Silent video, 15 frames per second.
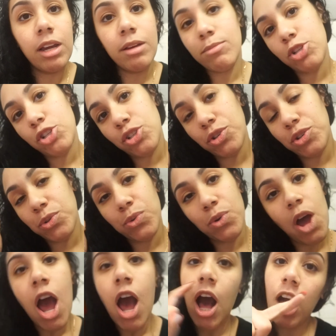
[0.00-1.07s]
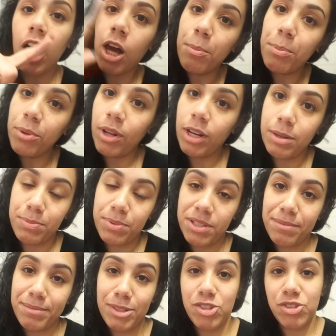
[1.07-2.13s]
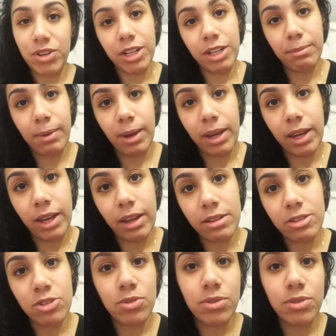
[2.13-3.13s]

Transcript: I'm gonna show you a couple clips of me straightening my hair so